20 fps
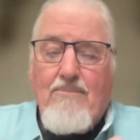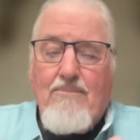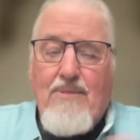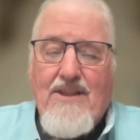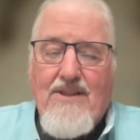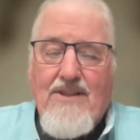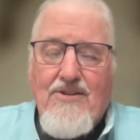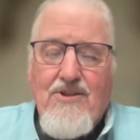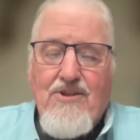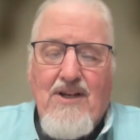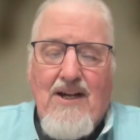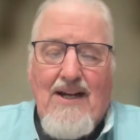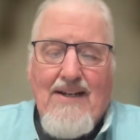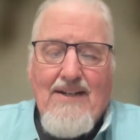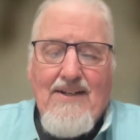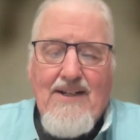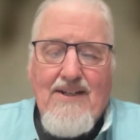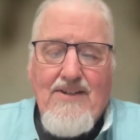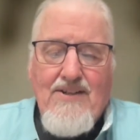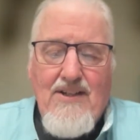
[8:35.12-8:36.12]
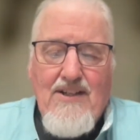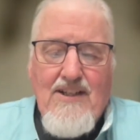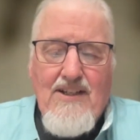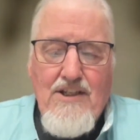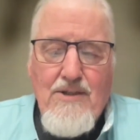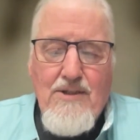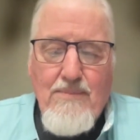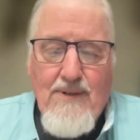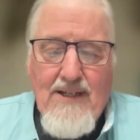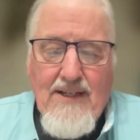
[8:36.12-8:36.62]
But this context
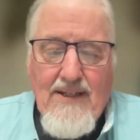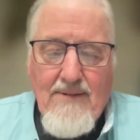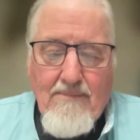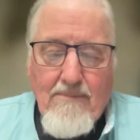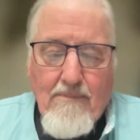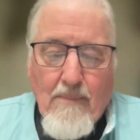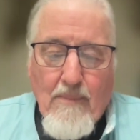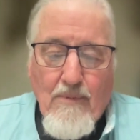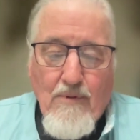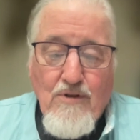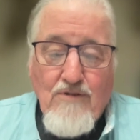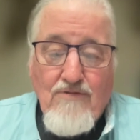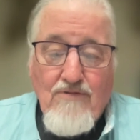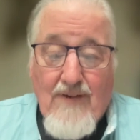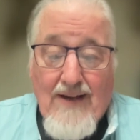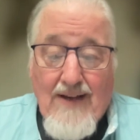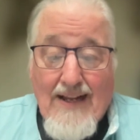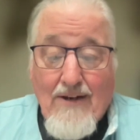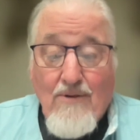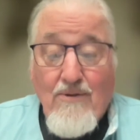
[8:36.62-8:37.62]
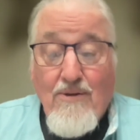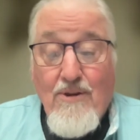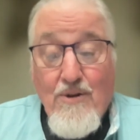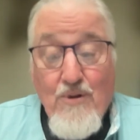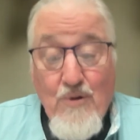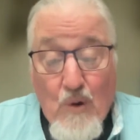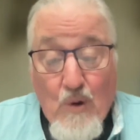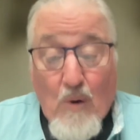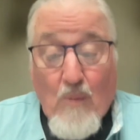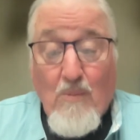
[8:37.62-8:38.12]
leads me to follow the
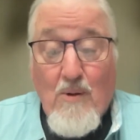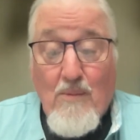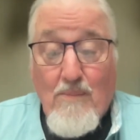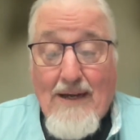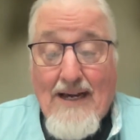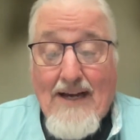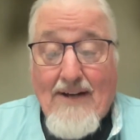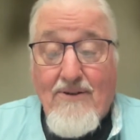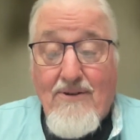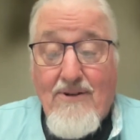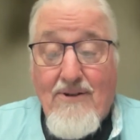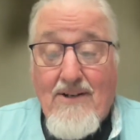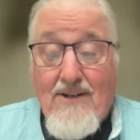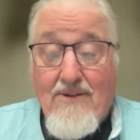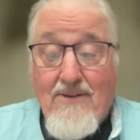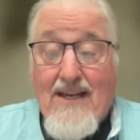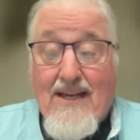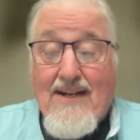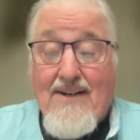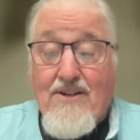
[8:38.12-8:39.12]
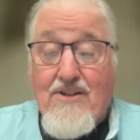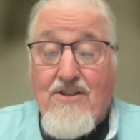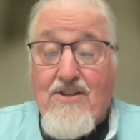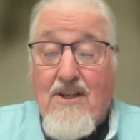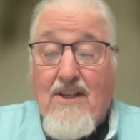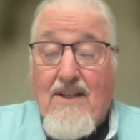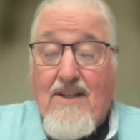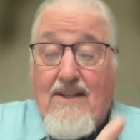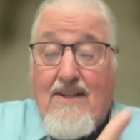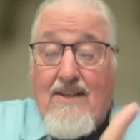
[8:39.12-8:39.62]
normal pattern here. That
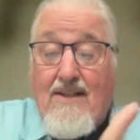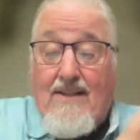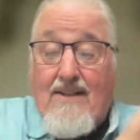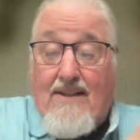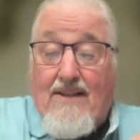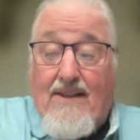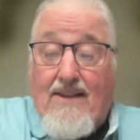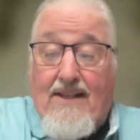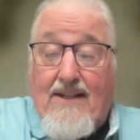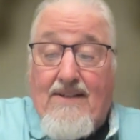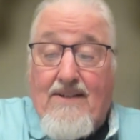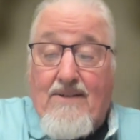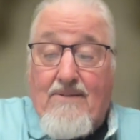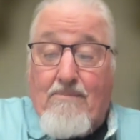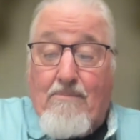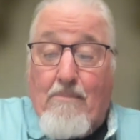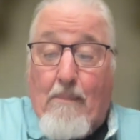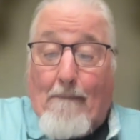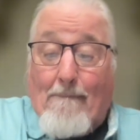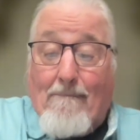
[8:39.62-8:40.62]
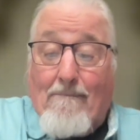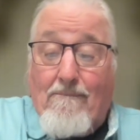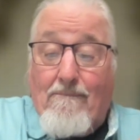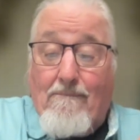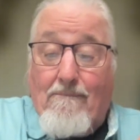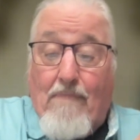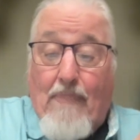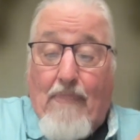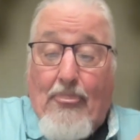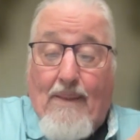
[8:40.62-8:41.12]
is that
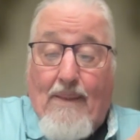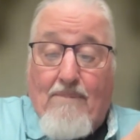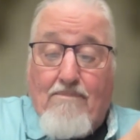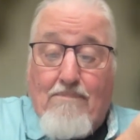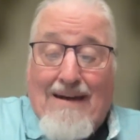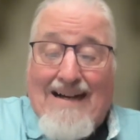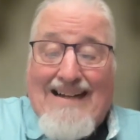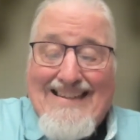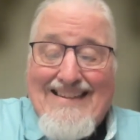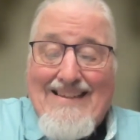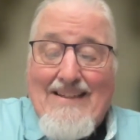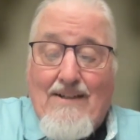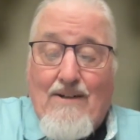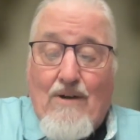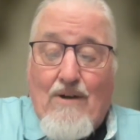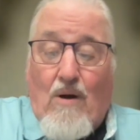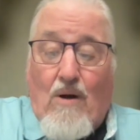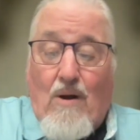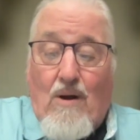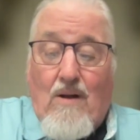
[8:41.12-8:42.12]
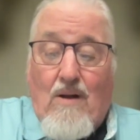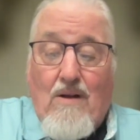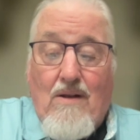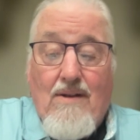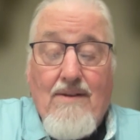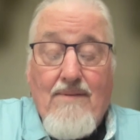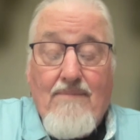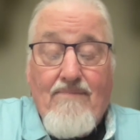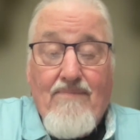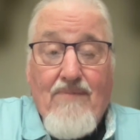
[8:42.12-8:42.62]
panda,
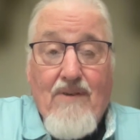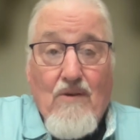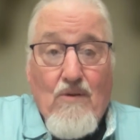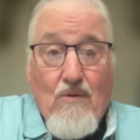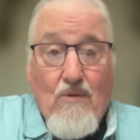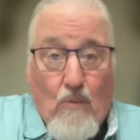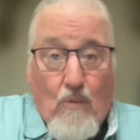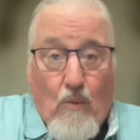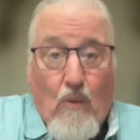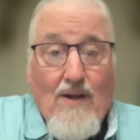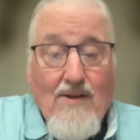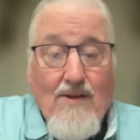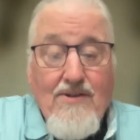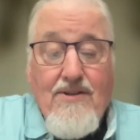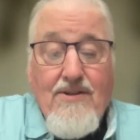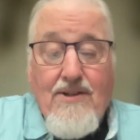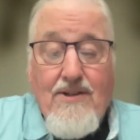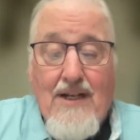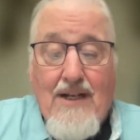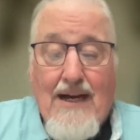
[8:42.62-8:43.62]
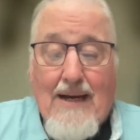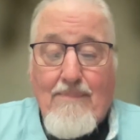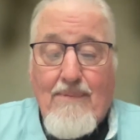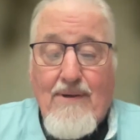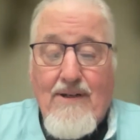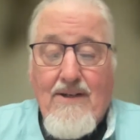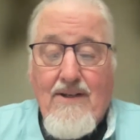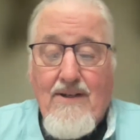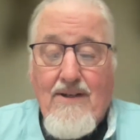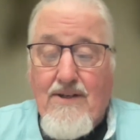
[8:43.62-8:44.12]
all, was the
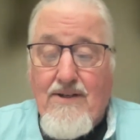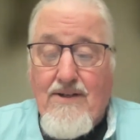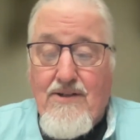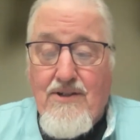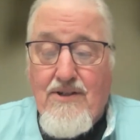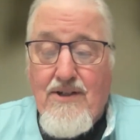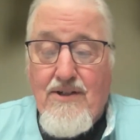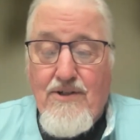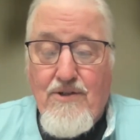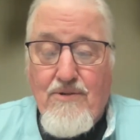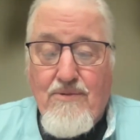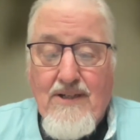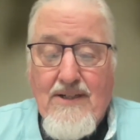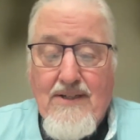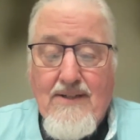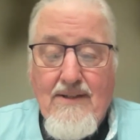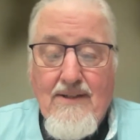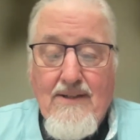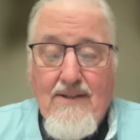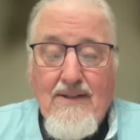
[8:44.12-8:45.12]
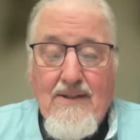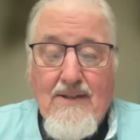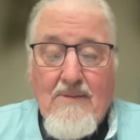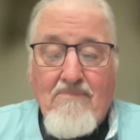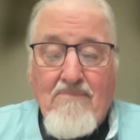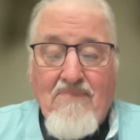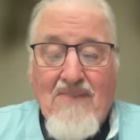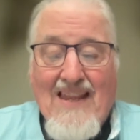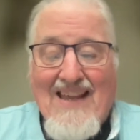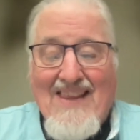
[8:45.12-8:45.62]
topic constituent,
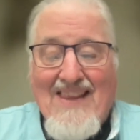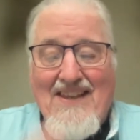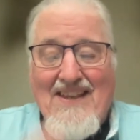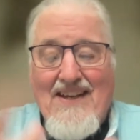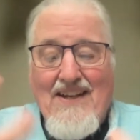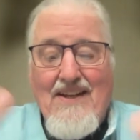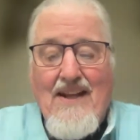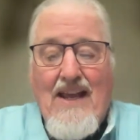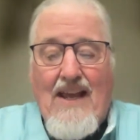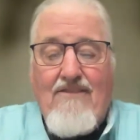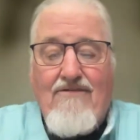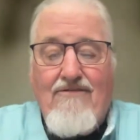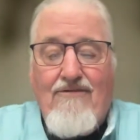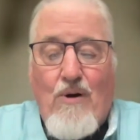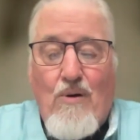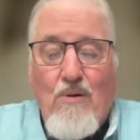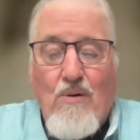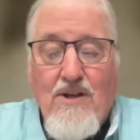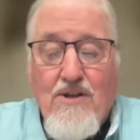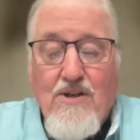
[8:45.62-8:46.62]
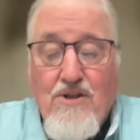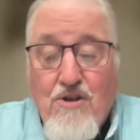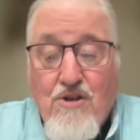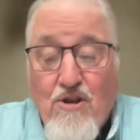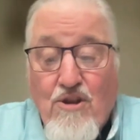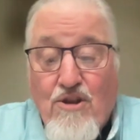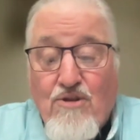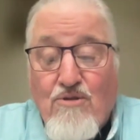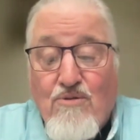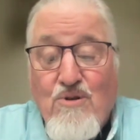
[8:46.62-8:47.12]
and then a focus
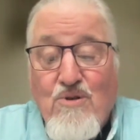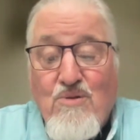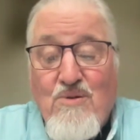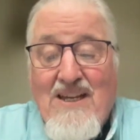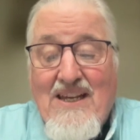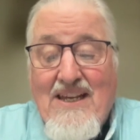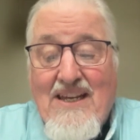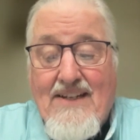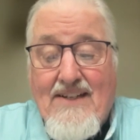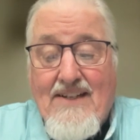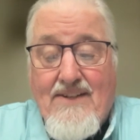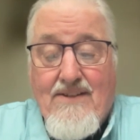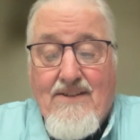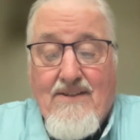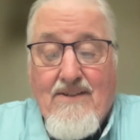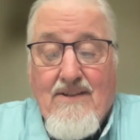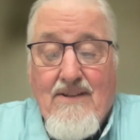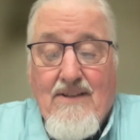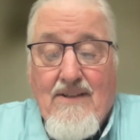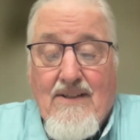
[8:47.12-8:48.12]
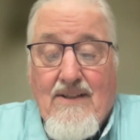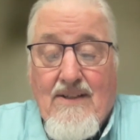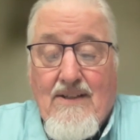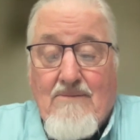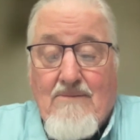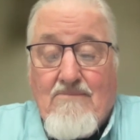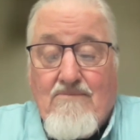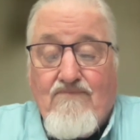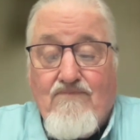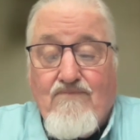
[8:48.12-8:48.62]
through it,
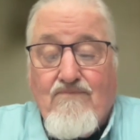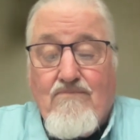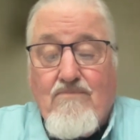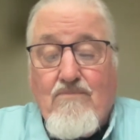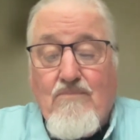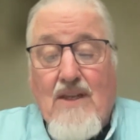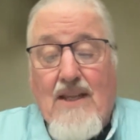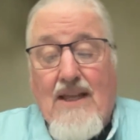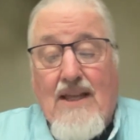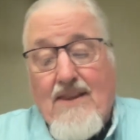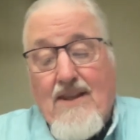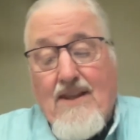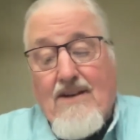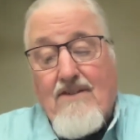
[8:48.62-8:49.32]
and